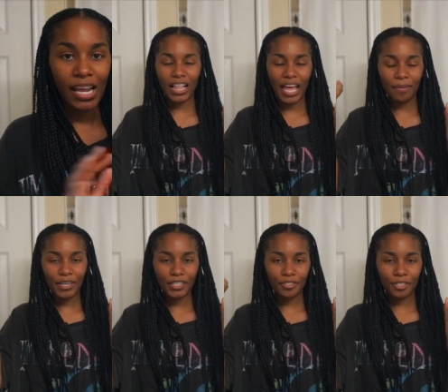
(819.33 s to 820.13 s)
I'll add my
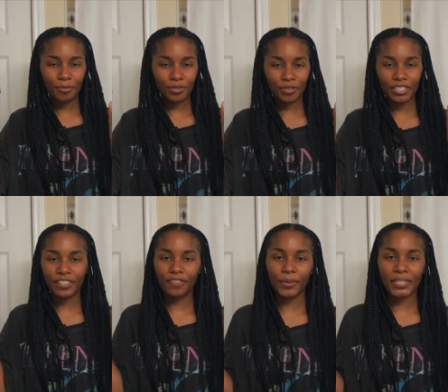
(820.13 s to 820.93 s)
YouTube shorts
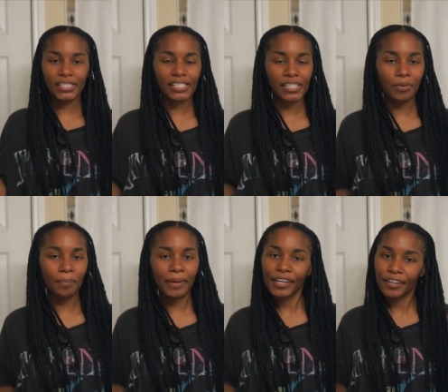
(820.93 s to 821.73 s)
if you want to see what
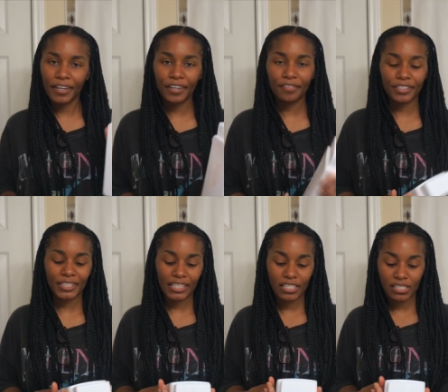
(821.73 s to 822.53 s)
my current
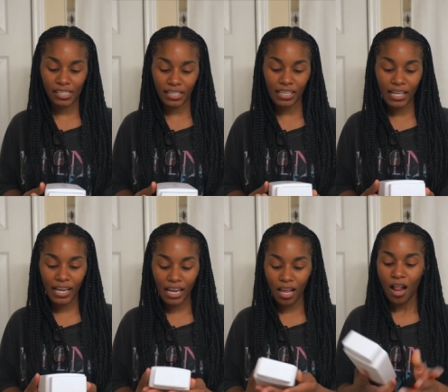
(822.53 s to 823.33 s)
routine is looking like.